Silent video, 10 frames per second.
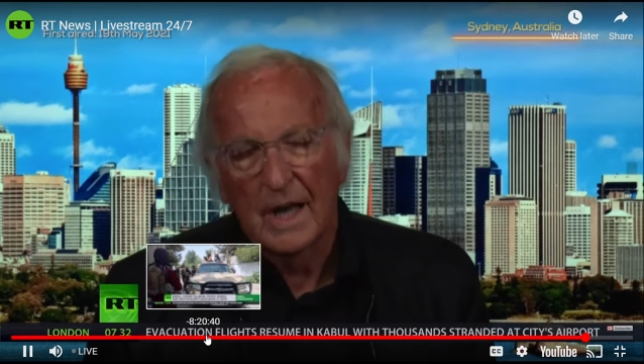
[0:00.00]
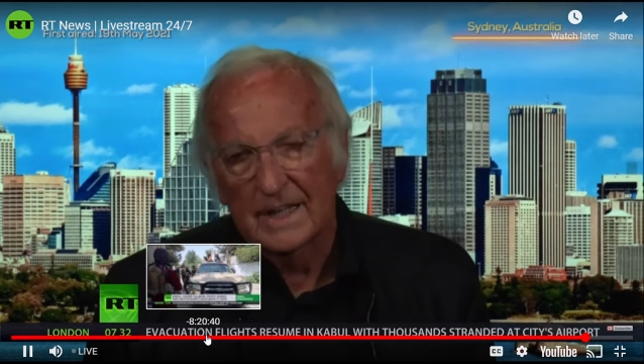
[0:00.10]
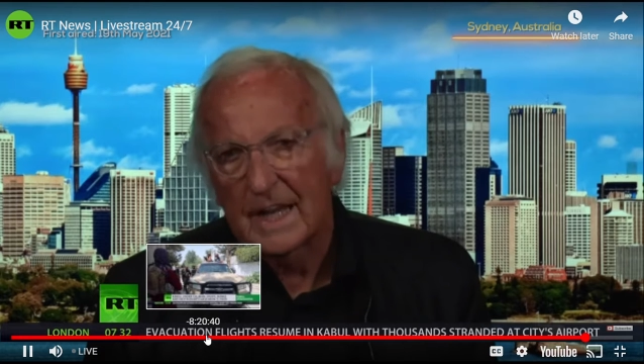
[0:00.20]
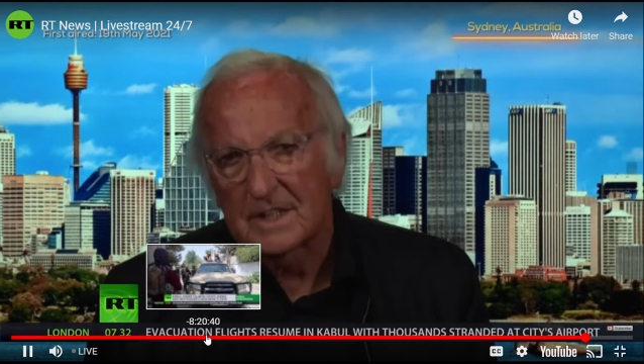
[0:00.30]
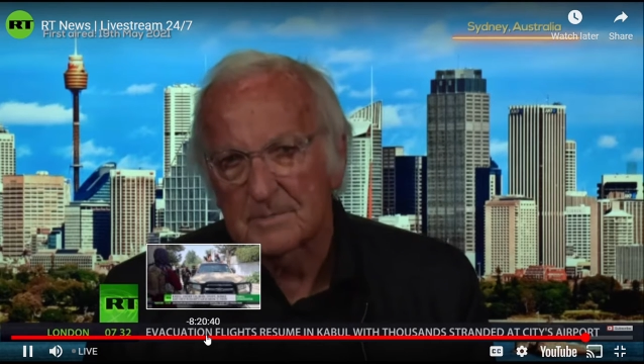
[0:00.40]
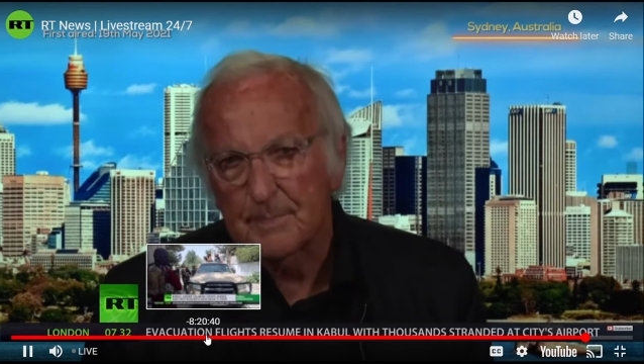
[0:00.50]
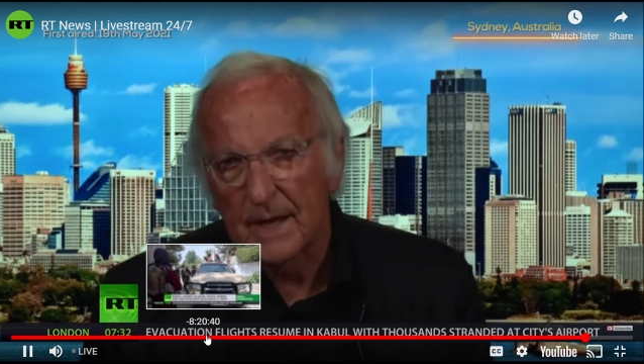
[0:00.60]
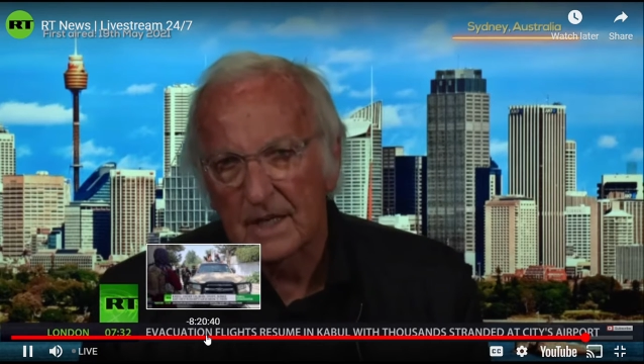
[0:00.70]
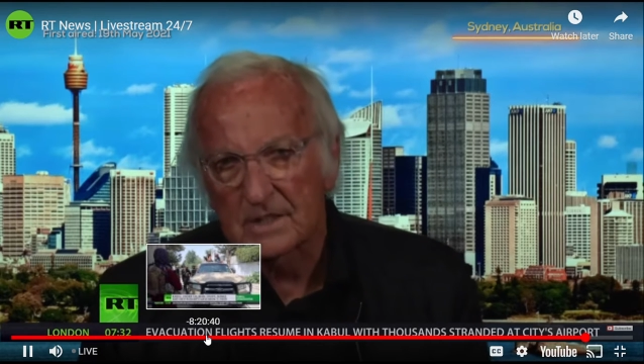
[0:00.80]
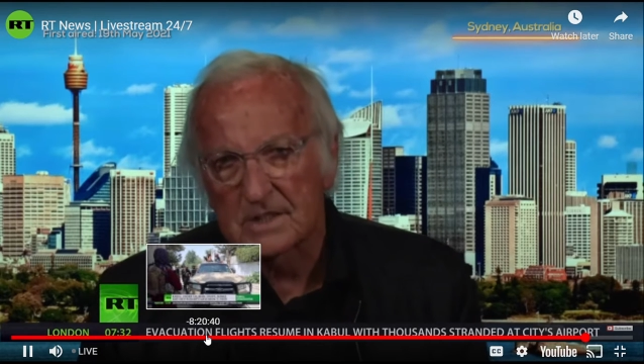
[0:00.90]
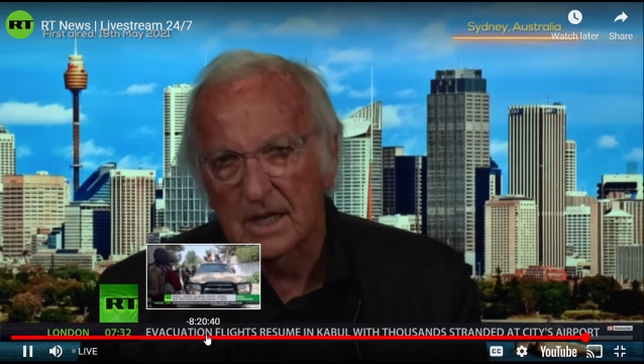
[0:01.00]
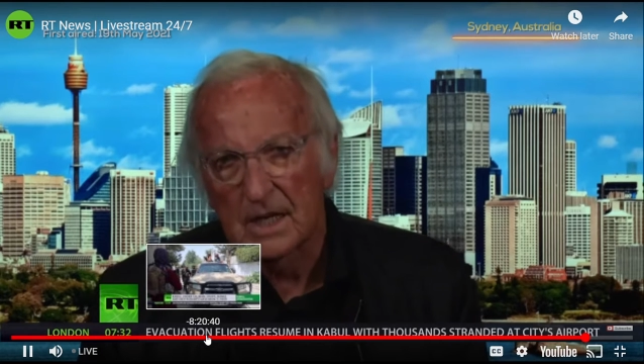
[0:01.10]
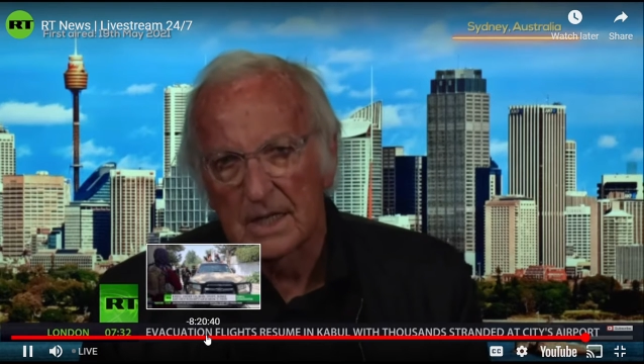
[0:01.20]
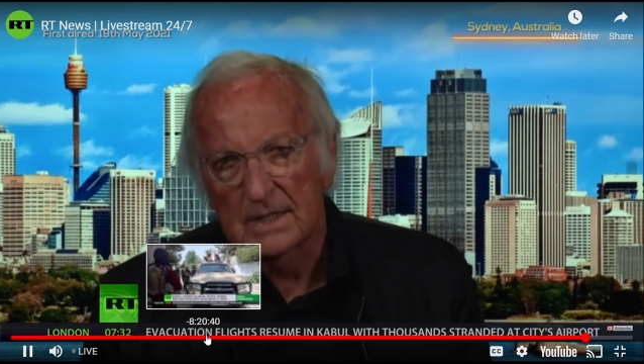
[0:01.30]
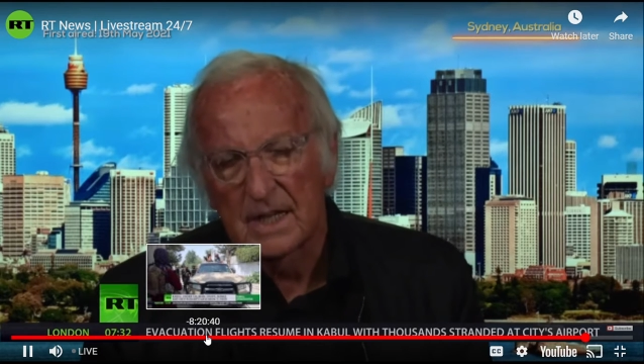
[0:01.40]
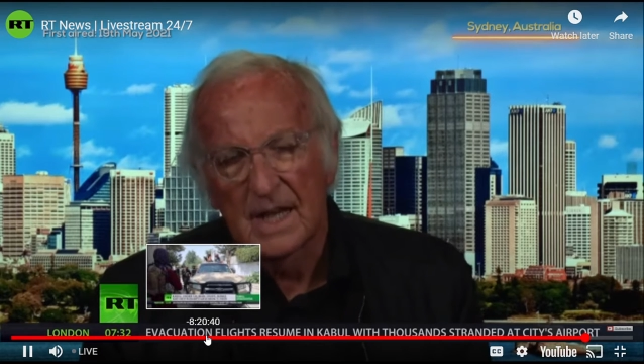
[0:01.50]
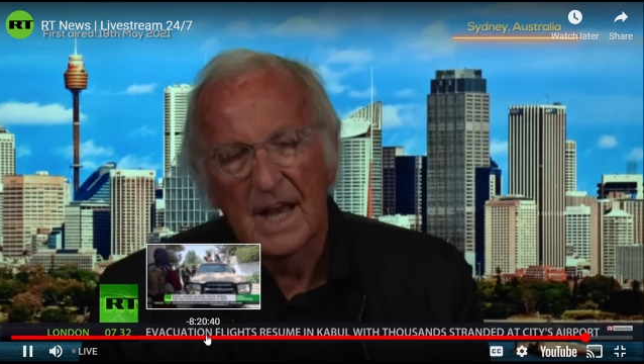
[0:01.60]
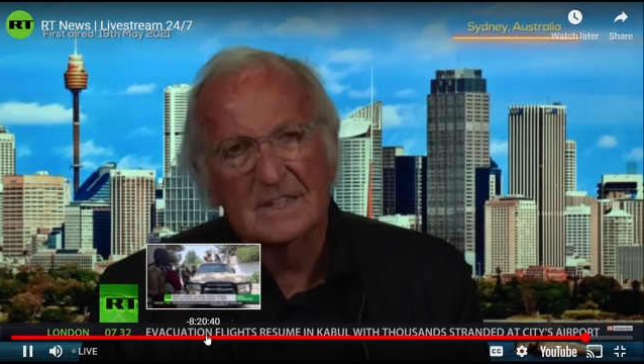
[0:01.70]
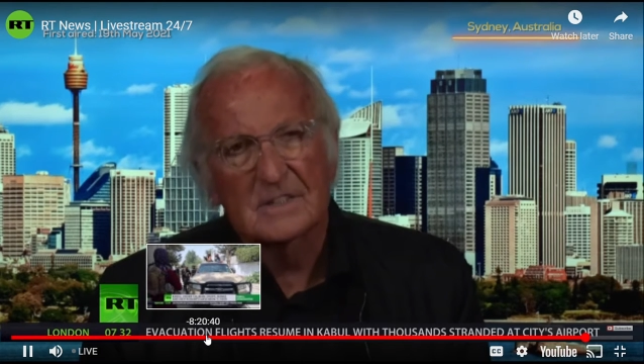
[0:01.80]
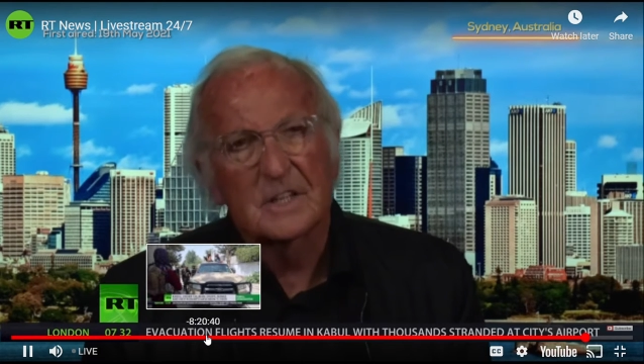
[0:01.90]
against Palestine
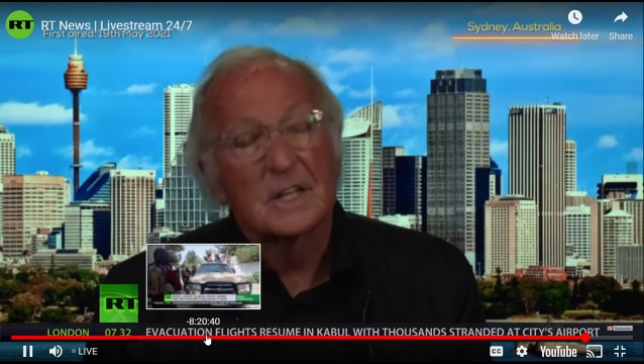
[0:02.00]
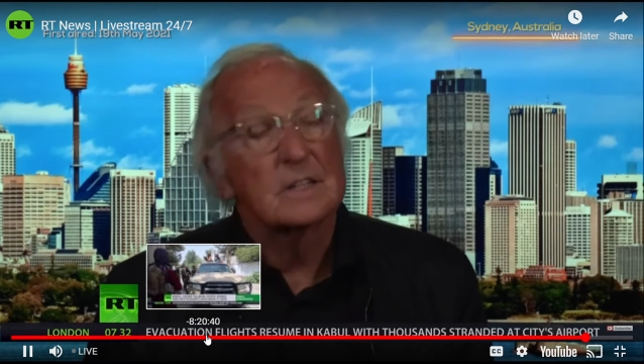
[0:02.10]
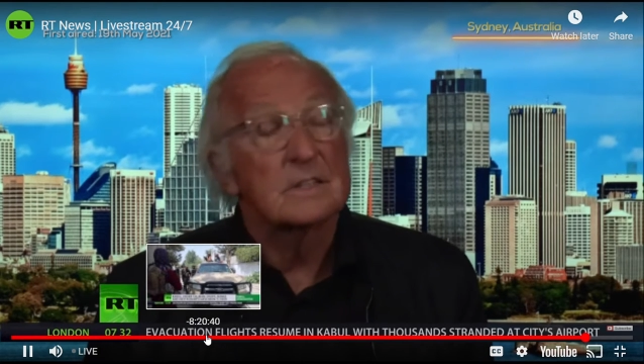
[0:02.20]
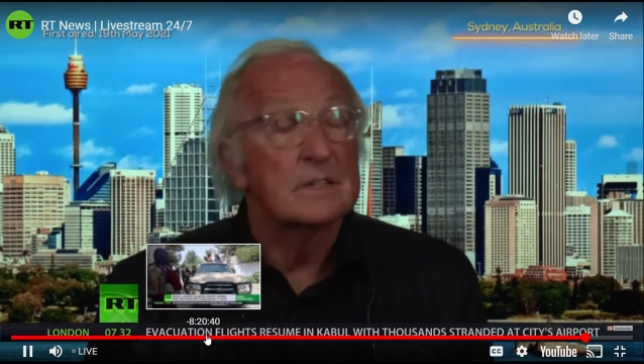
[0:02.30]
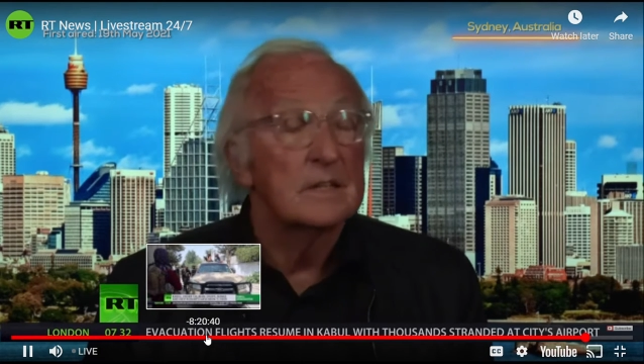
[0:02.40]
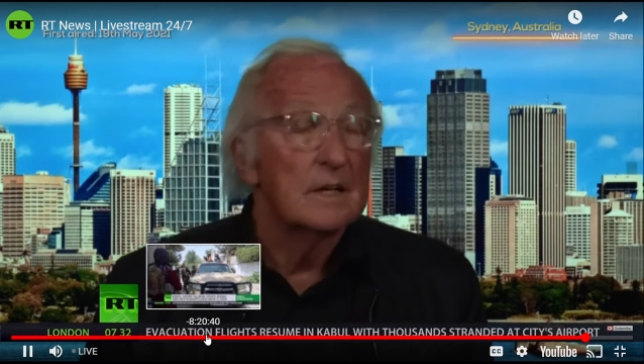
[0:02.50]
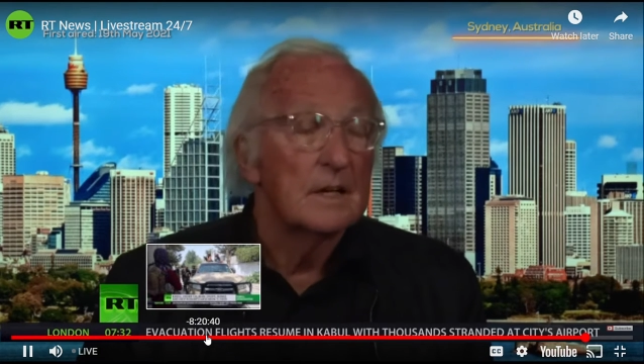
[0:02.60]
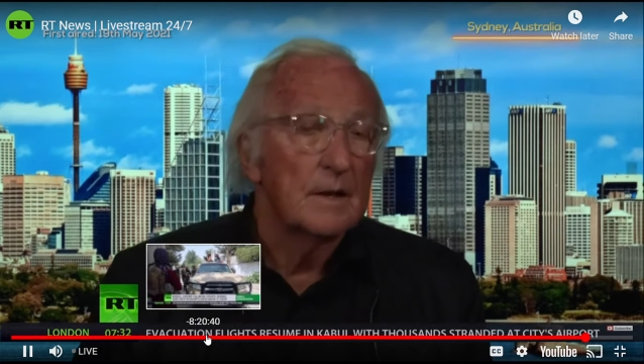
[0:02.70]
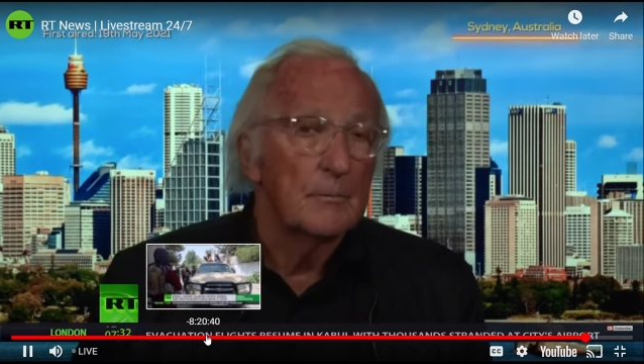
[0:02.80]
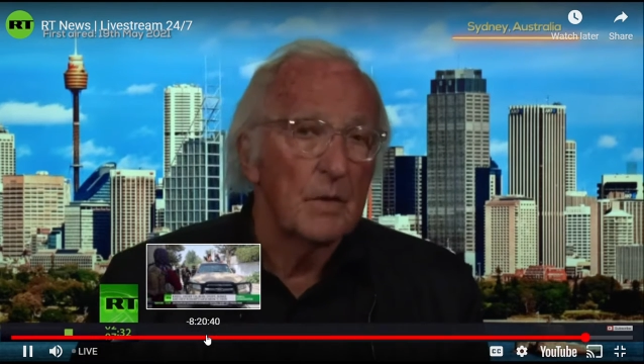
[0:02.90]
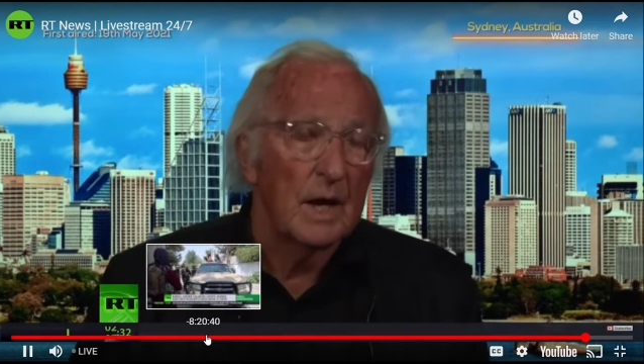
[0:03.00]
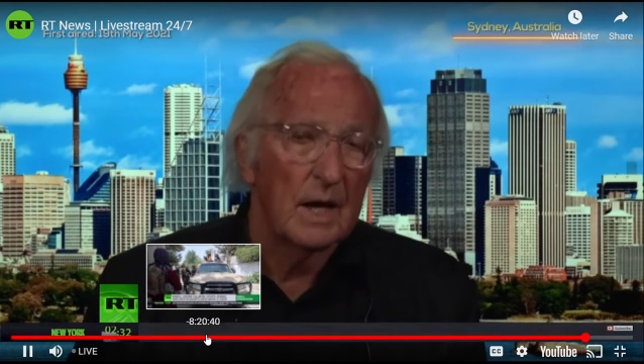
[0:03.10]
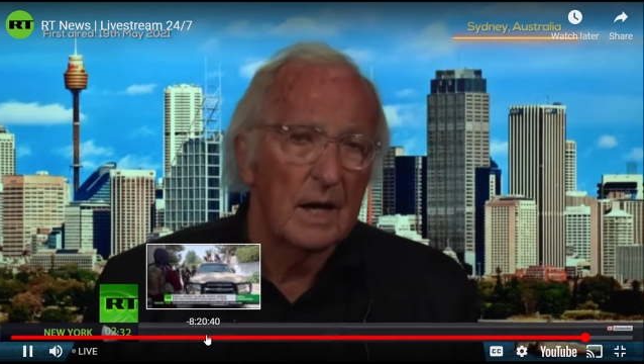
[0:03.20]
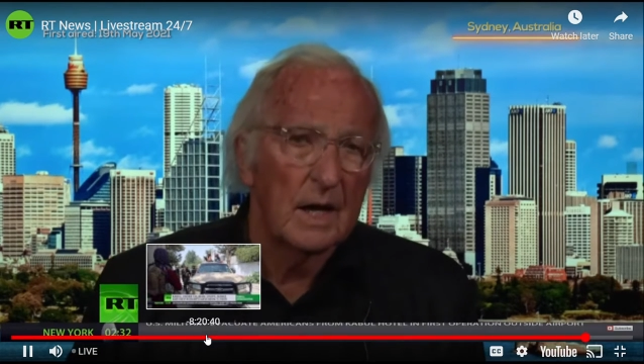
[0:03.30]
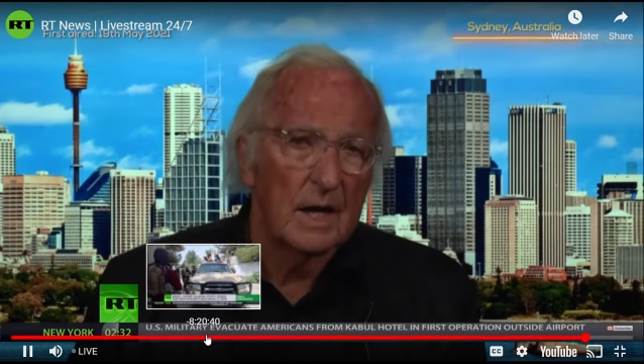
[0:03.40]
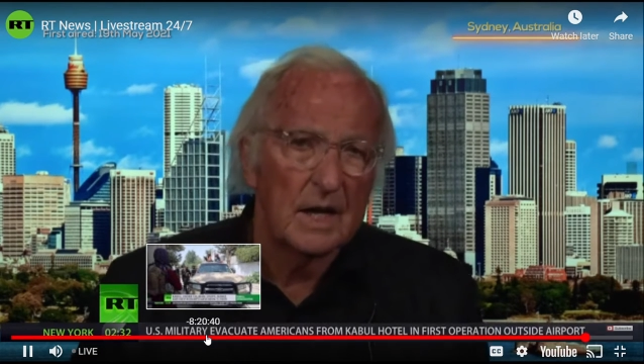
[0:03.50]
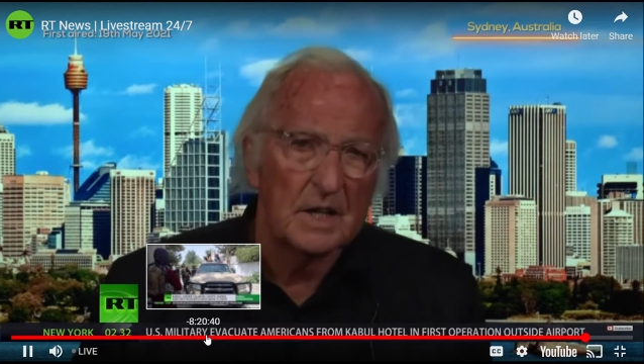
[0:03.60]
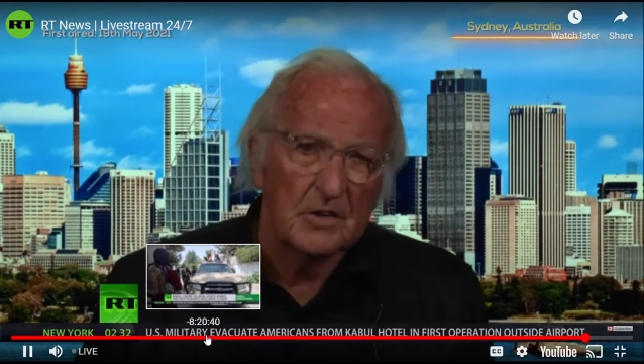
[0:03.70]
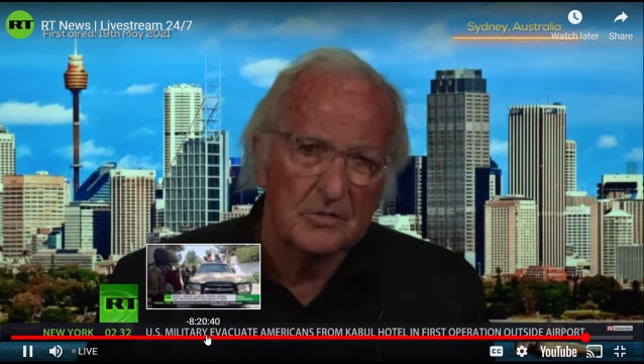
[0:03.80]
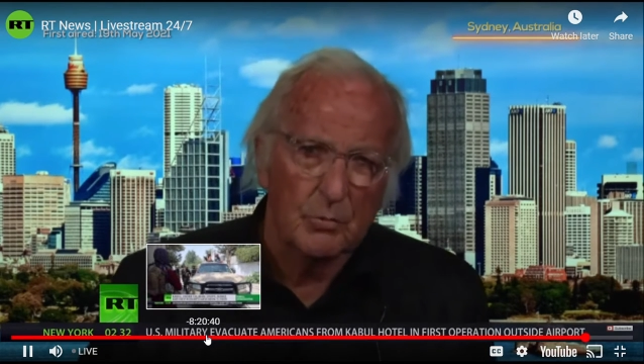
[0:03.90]
as it is uh, an